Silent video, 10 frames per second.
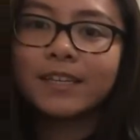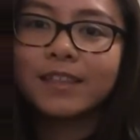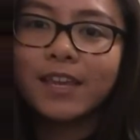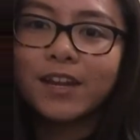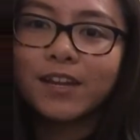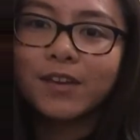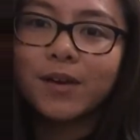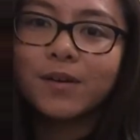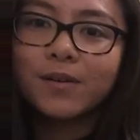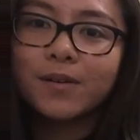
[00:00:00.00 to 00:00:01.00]

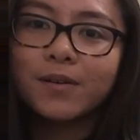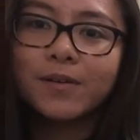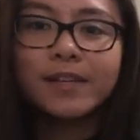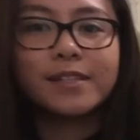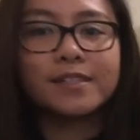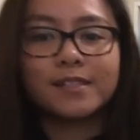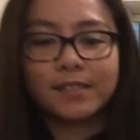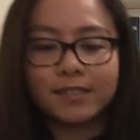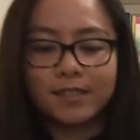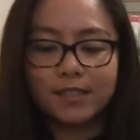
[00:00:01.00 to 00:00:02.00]

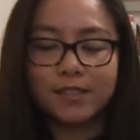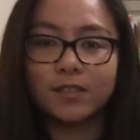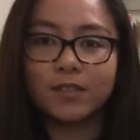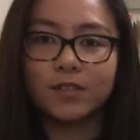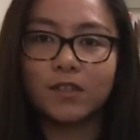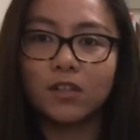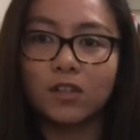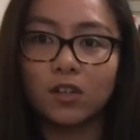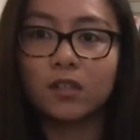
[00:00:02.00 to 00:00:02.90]
This person isn't speaking.